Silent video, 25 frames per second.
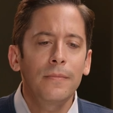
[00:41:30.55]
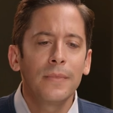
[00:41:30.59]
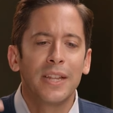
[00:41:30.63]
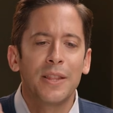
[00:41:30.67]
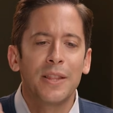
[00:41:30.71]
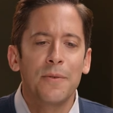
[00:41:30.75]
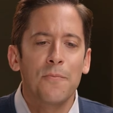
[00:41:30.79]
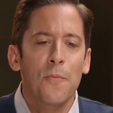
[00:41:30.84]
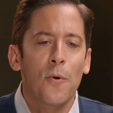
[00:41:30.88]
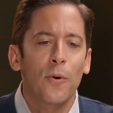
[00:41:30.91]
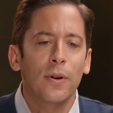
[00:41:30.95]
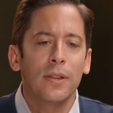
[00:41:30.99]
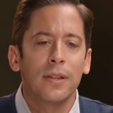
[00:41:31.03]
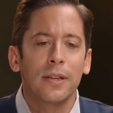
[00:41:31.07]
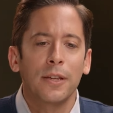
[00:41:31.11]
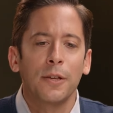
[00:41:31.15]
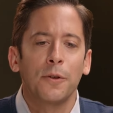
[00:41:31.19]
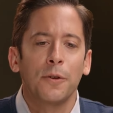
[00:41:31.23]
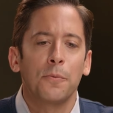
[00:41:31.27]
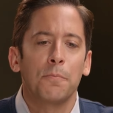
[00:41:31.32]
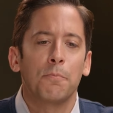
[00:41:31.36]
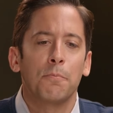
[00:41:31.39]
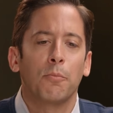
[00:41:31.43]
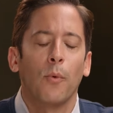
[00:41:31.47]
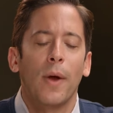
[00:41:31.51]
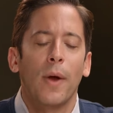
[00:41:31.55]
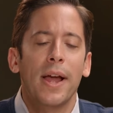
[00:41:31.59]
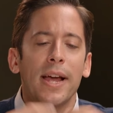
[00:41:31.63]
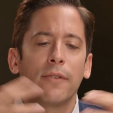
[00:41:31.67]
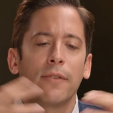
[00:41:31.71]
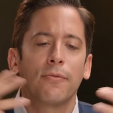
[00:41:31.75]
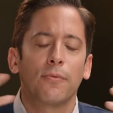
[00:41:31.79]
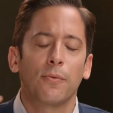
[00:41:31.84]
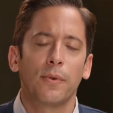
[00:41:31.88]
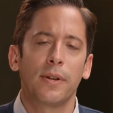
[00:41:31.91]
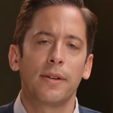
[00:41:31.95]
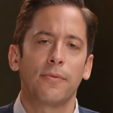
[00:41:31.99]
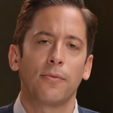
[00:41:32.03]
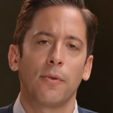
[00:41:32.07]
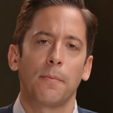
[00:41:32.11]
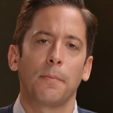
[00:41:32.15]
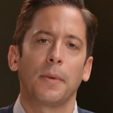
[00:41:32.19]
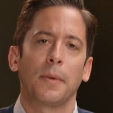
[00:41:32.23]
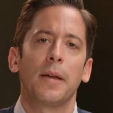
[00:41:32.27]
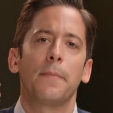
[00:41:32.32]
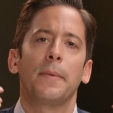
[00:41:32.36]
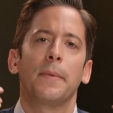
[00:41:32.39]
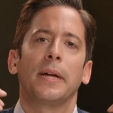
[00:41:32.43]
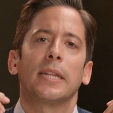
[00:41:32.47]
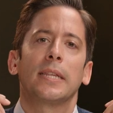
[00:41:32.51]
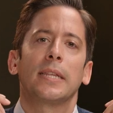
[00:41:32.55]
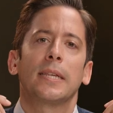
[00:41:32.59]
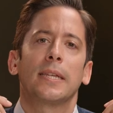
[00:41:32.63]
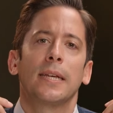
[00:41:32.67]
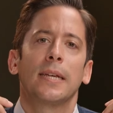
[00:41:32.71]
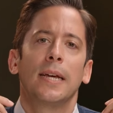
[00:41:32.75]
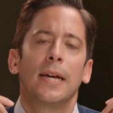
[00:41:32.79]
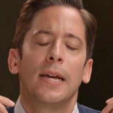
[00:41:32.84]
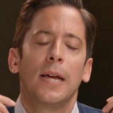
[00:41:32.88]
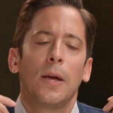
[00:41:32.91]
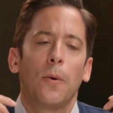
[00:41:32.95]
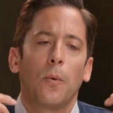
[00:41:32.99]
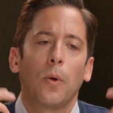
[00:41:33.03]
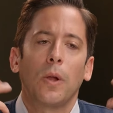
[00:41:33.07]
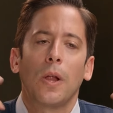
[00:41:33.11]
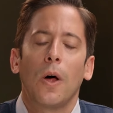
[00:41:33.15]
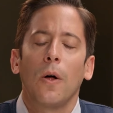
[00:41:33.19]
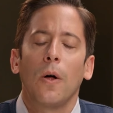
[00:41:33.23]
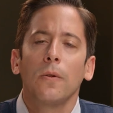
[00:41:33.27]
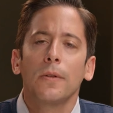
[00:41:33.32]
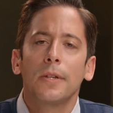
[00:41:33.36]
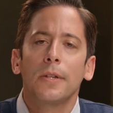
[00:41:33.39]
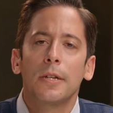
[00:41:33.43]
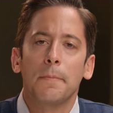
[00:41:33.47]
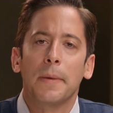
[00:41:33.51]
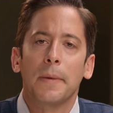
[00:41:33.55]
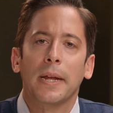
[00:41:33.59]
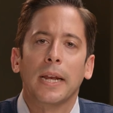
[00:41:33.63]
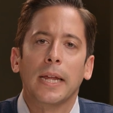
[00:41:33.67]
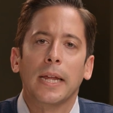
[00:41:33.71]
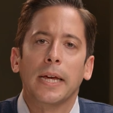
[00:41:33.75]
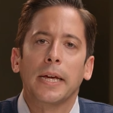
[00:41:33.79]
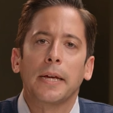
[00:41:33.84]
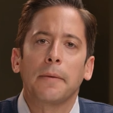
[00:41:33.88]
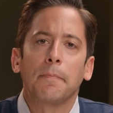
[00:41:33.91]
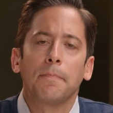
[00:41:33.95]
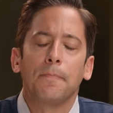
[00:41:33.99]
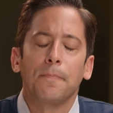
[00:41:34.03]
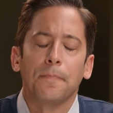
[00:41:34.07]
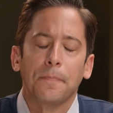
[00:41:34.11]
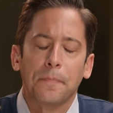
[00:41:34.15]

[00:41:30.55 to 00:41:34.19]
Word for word: the more that you break free from limits, well, ultimately,